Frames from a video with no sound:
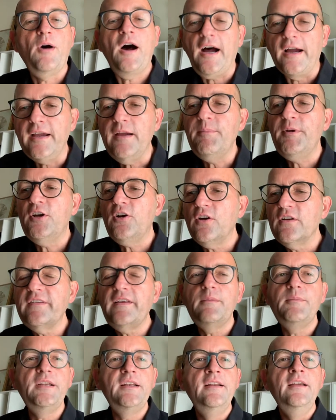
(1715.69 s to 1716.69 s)
Why? Because
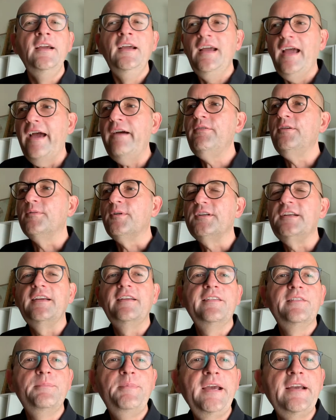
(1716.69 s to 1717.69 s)
everyone
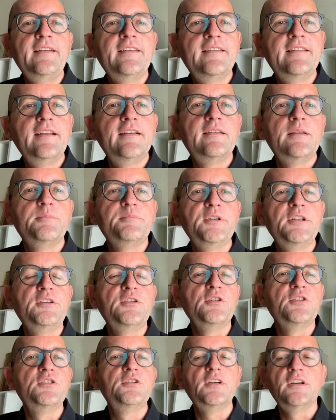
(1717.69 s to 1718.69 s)
expects that the
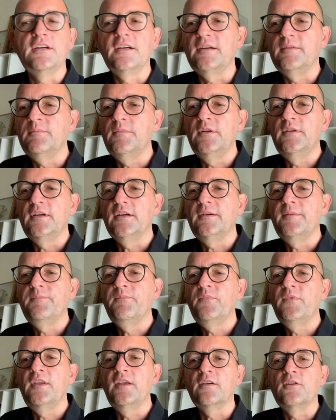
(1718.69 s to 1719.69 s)
British
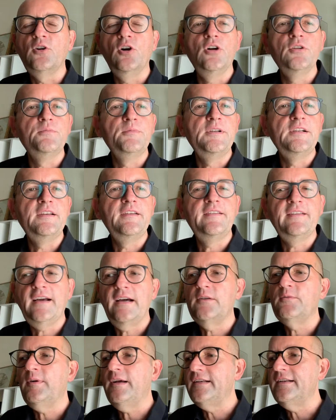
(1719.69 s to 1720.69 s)
court will
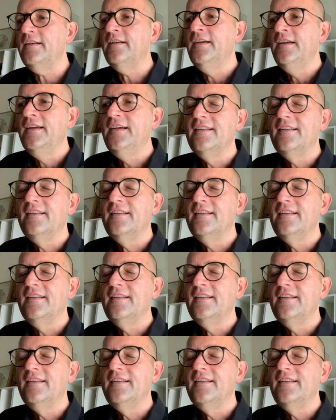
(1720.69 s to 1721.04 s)
decide, well,